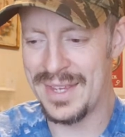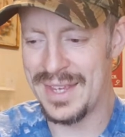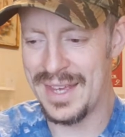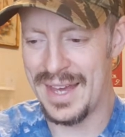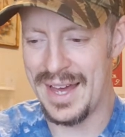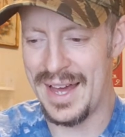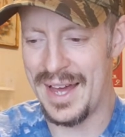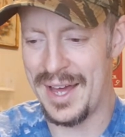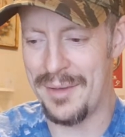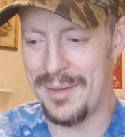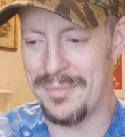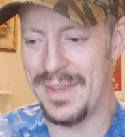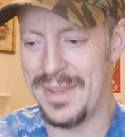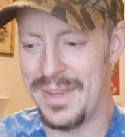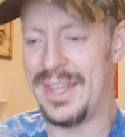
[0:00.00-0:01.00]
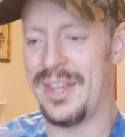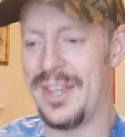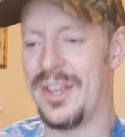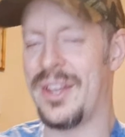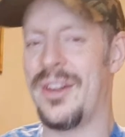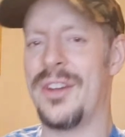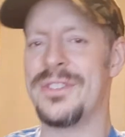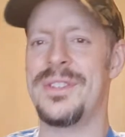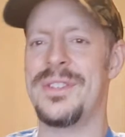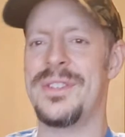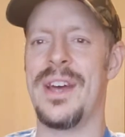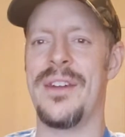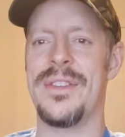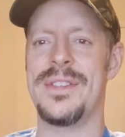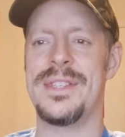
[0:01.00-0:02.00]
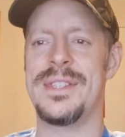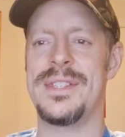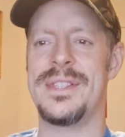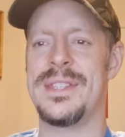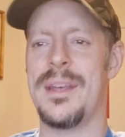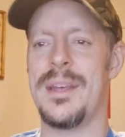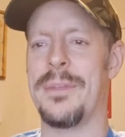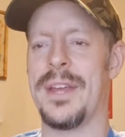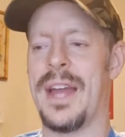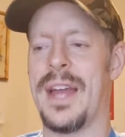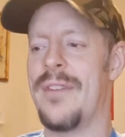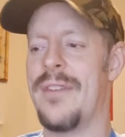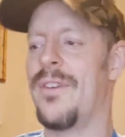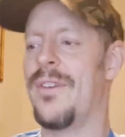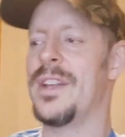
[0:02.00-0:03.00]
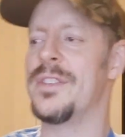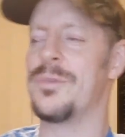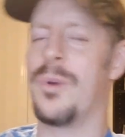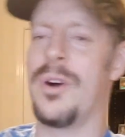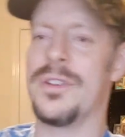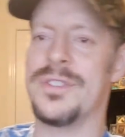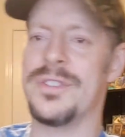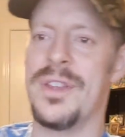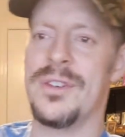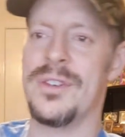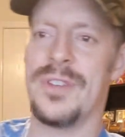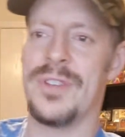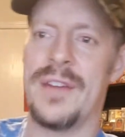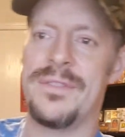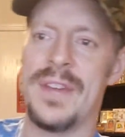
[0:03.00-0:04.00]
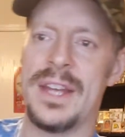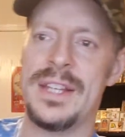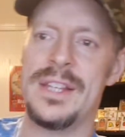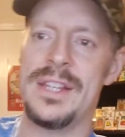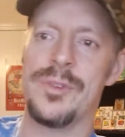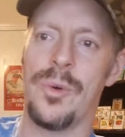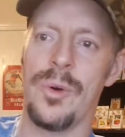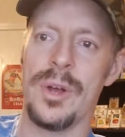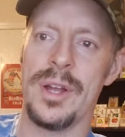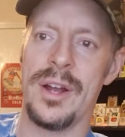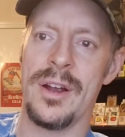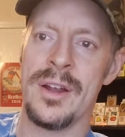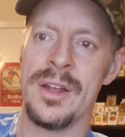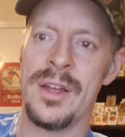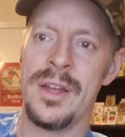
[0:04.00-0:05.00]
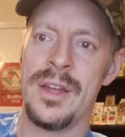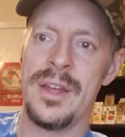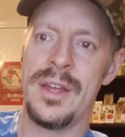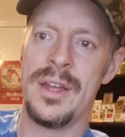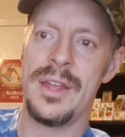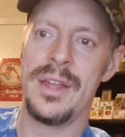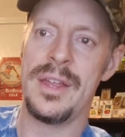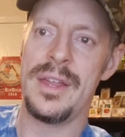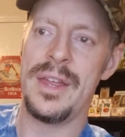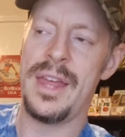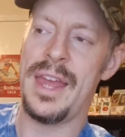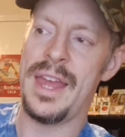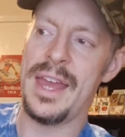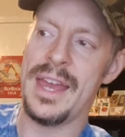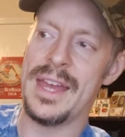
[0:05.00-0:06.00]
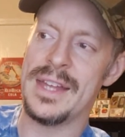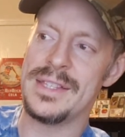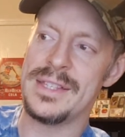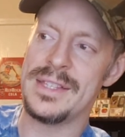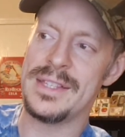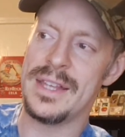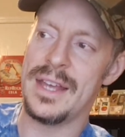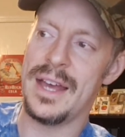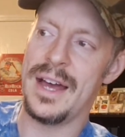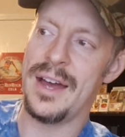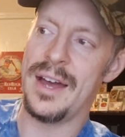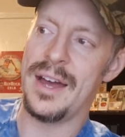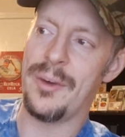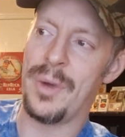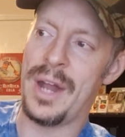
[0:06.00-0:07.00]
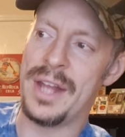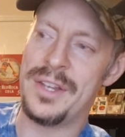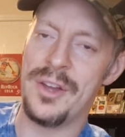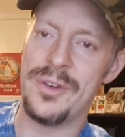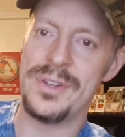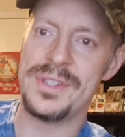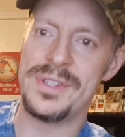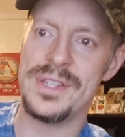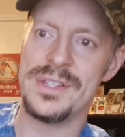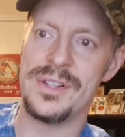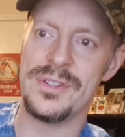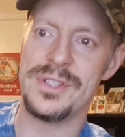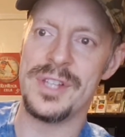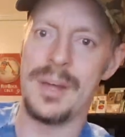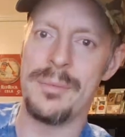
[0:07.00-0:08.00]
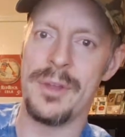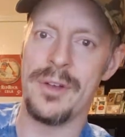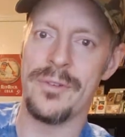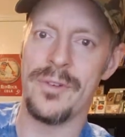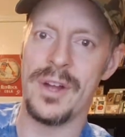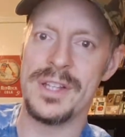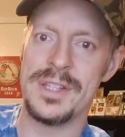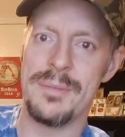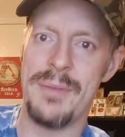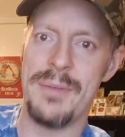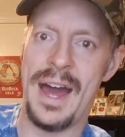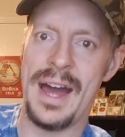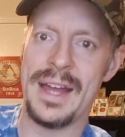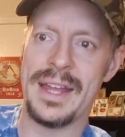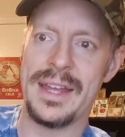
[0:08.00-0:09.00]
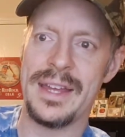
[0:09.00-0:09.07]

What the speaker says: You can also tell this is something kind of fun as well. So there's a lot of 90 score here, and what I noticed is there's some that are front to back.